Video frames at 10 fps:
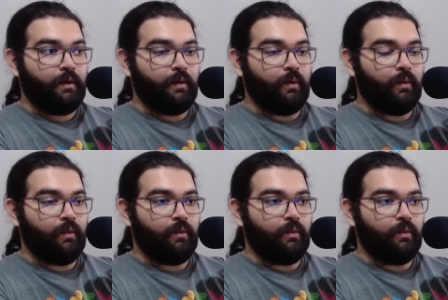
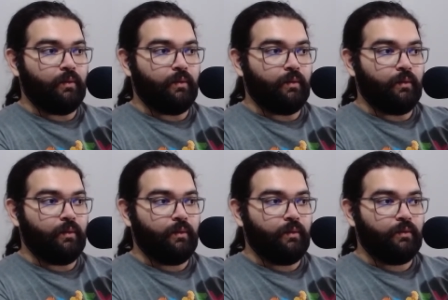Oh,
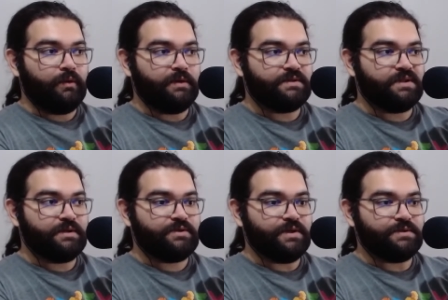it's
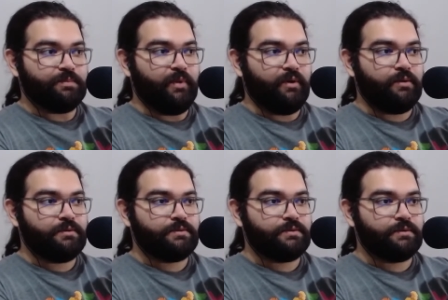not just
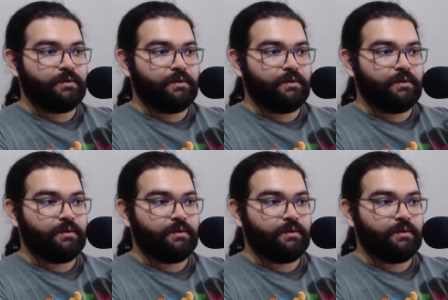birds.